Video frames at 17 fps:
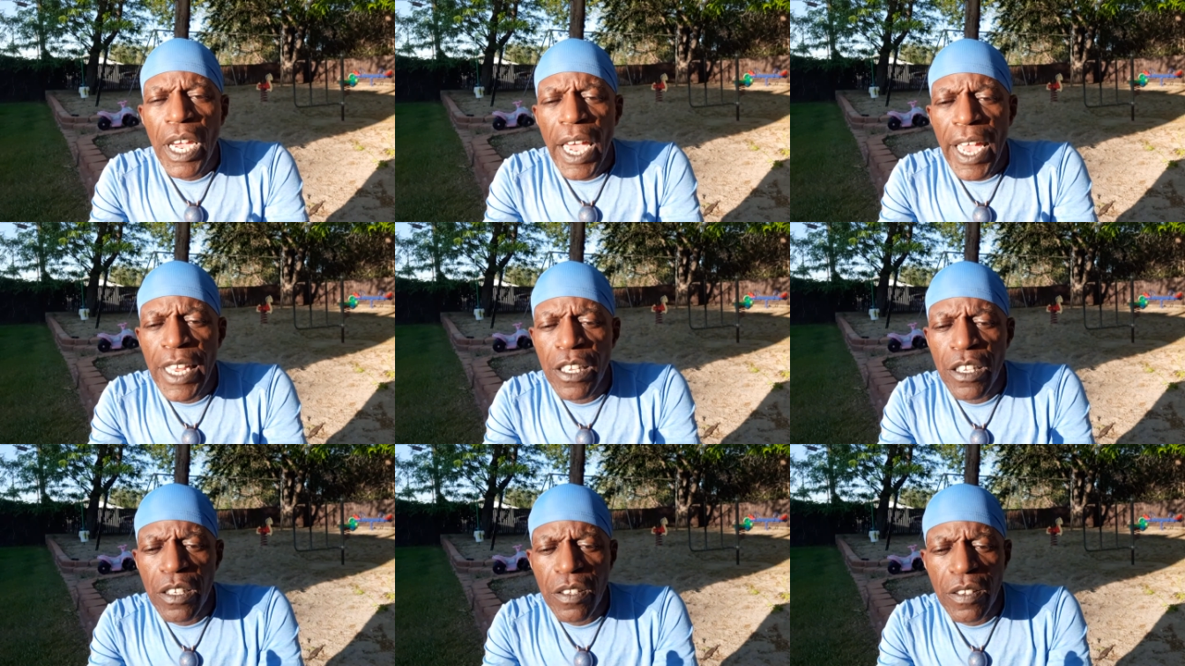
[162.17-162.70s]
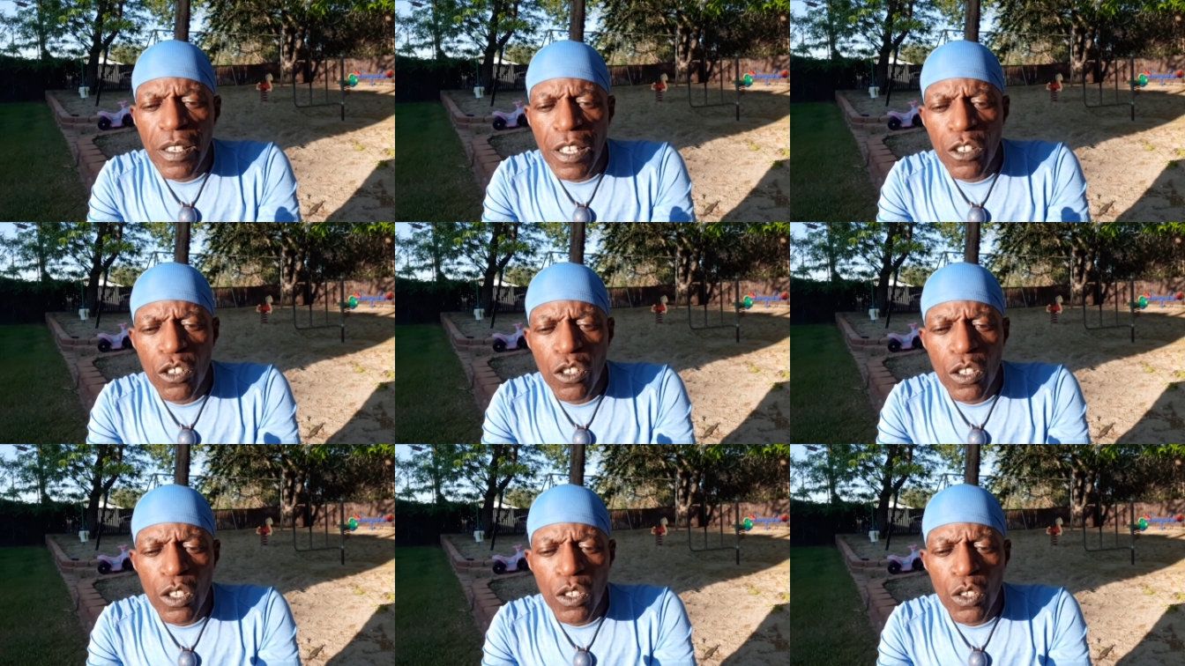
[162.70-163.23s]
And
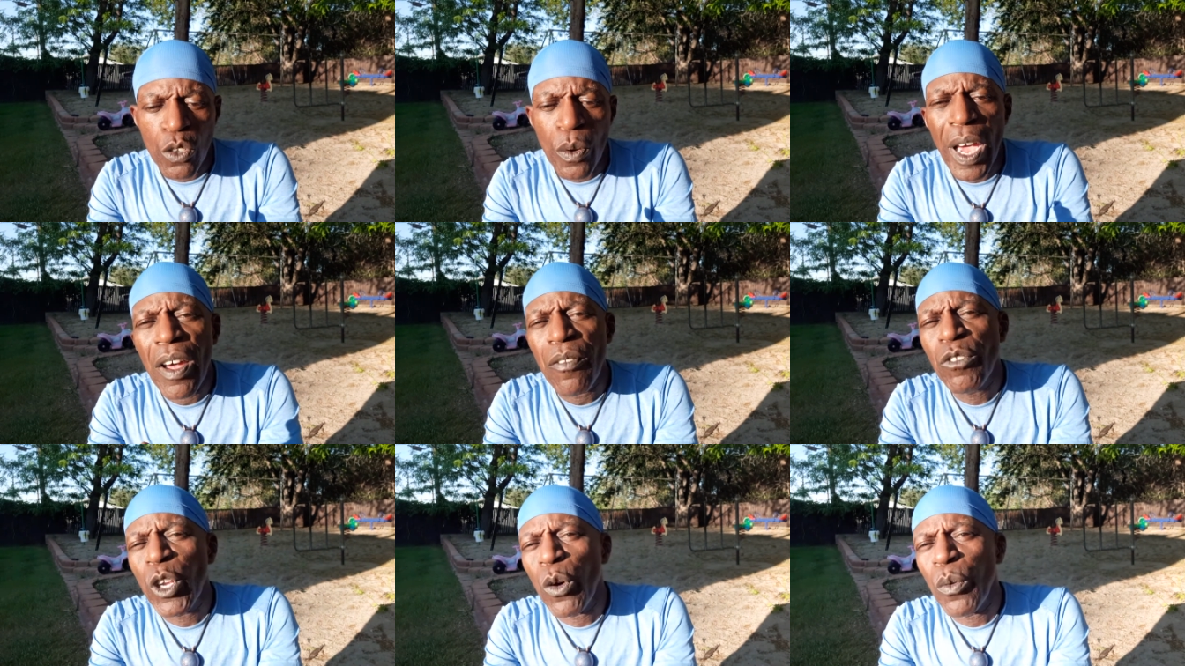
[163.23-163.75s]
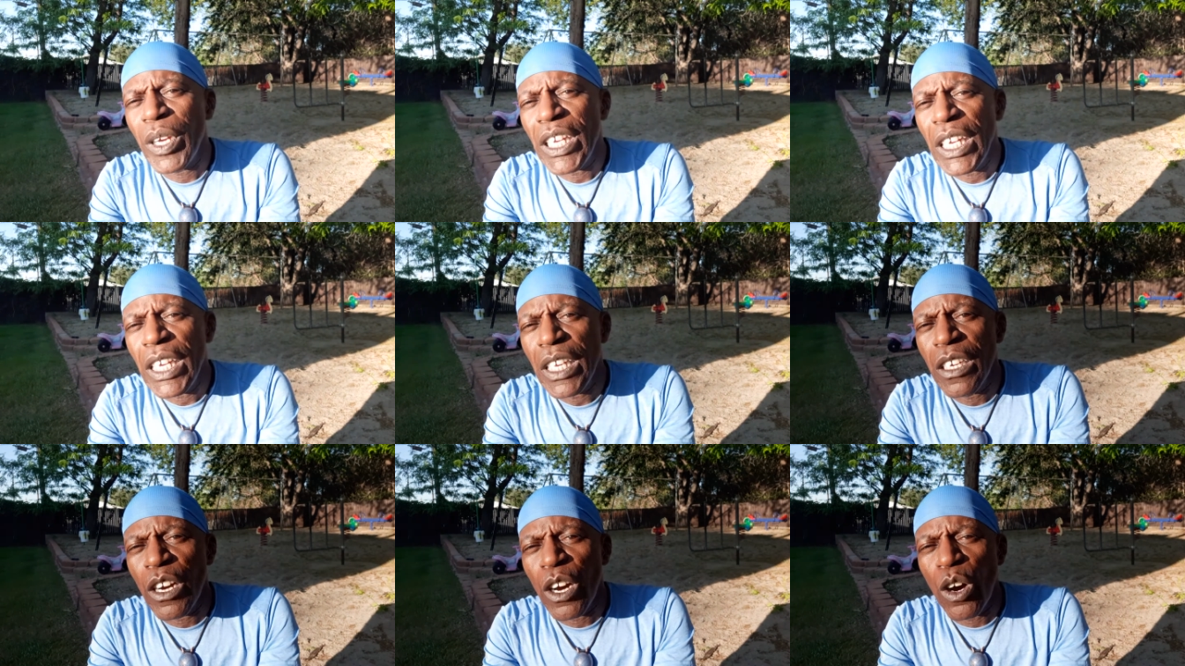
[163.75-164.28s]
since you have no
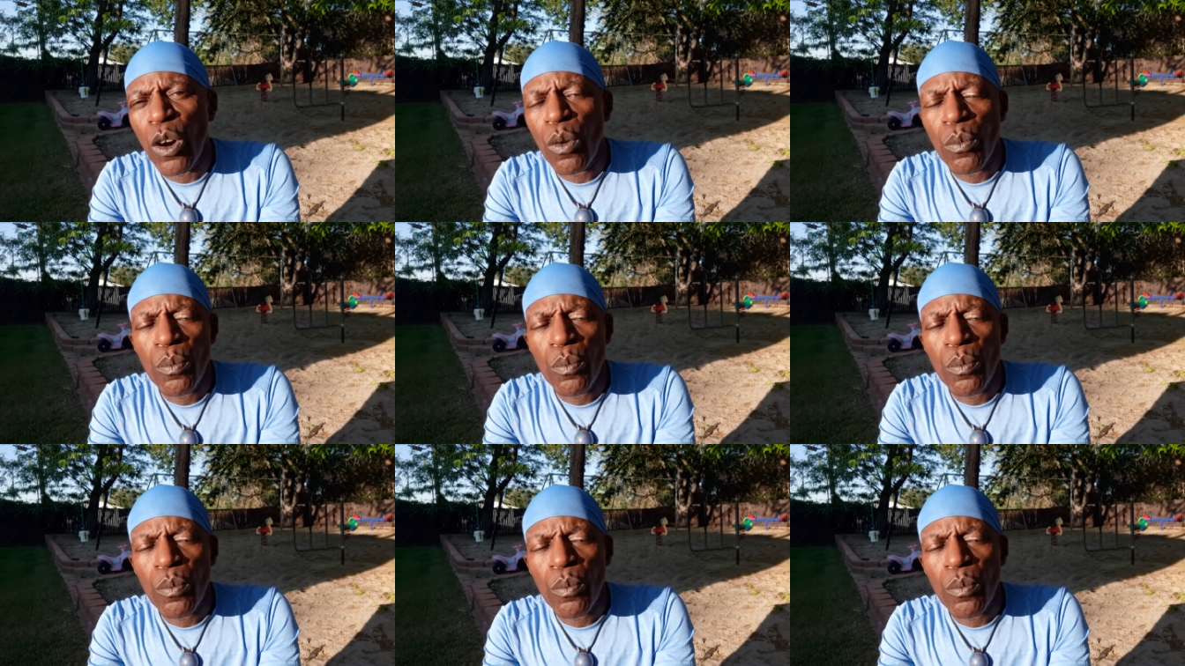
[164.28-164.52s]
ego,